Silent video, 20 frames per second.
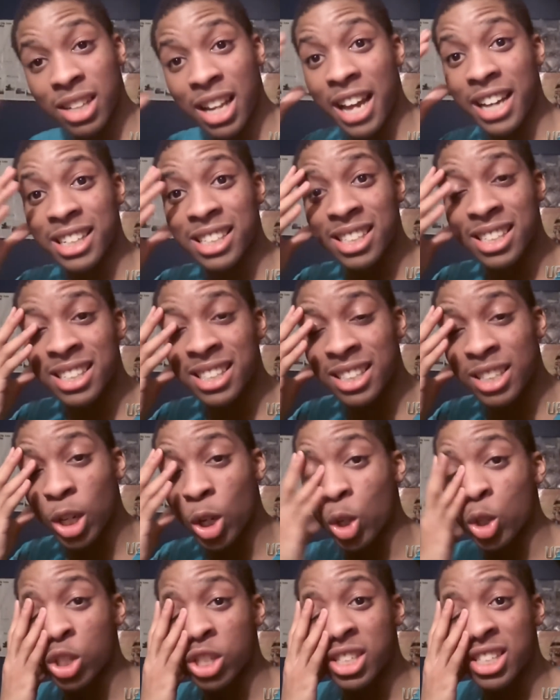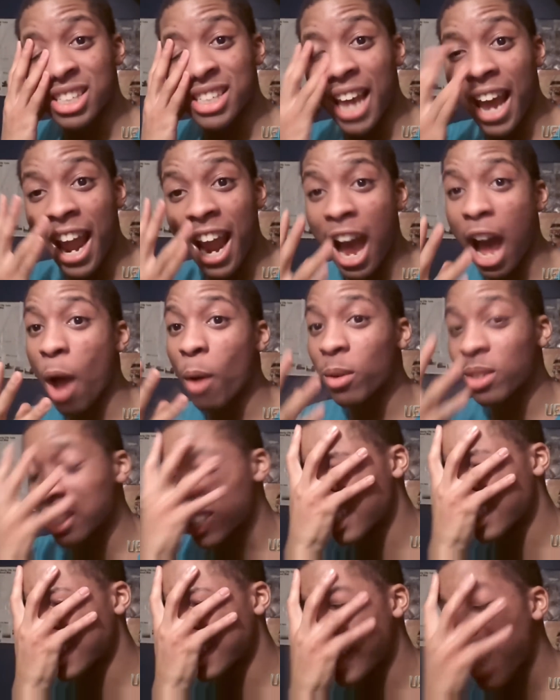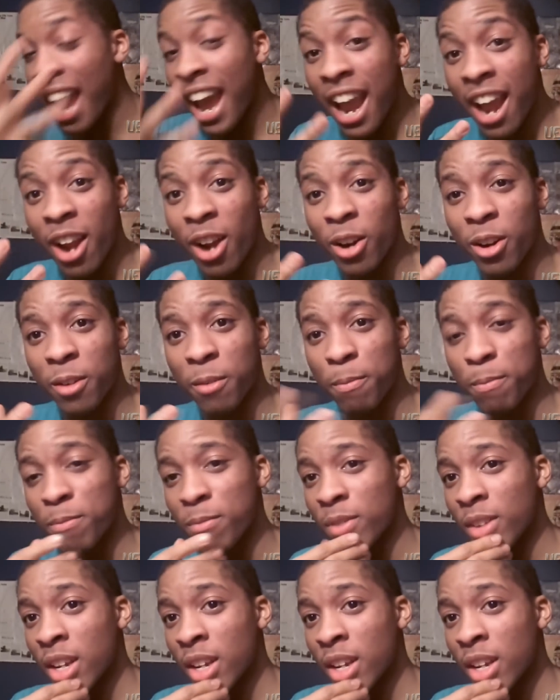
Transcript: like scared. I was scared.